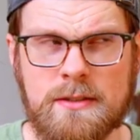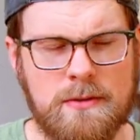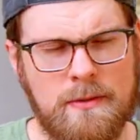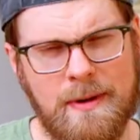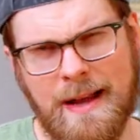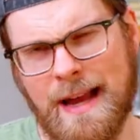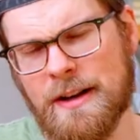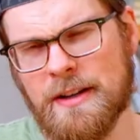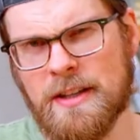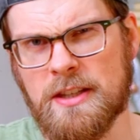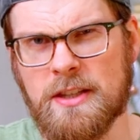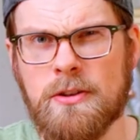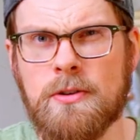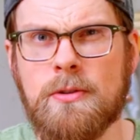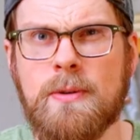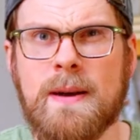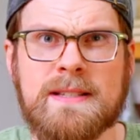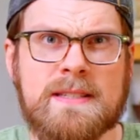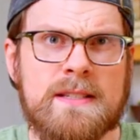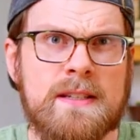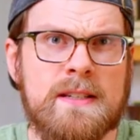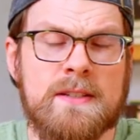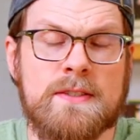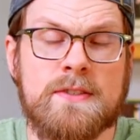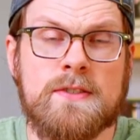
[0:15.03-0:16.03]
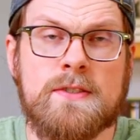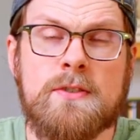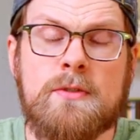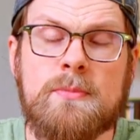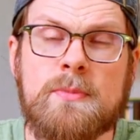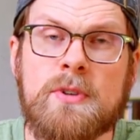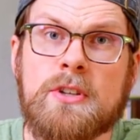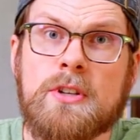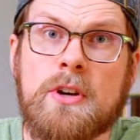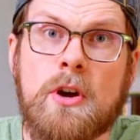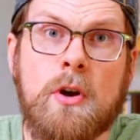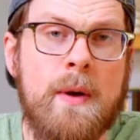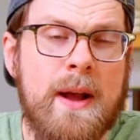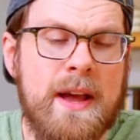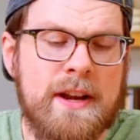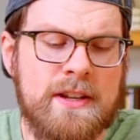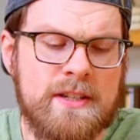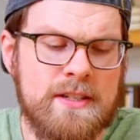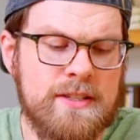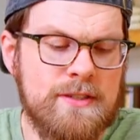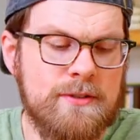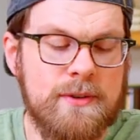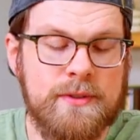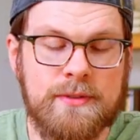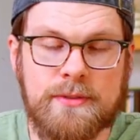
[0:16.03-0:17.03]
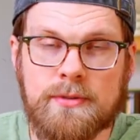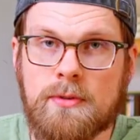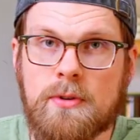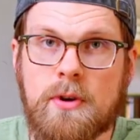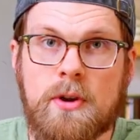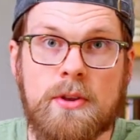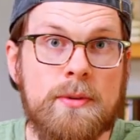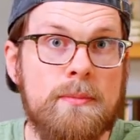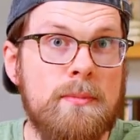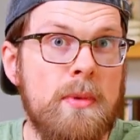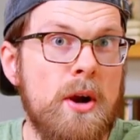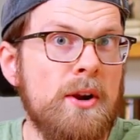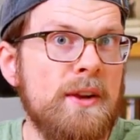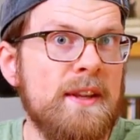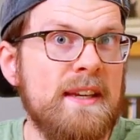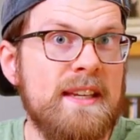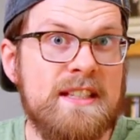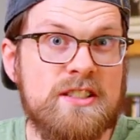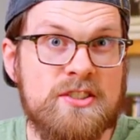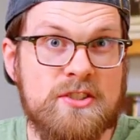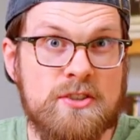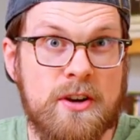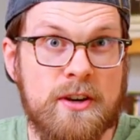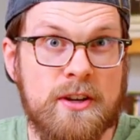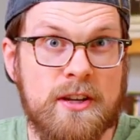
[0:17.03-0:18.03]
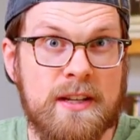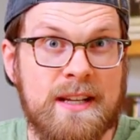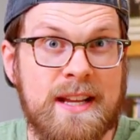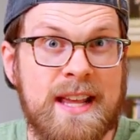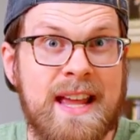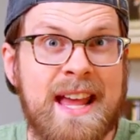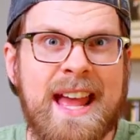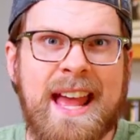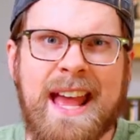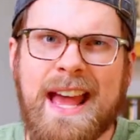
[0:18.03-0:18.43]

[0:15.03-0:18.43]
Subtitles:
So how do you, as a consumer, know how to sort through all the marketing jargon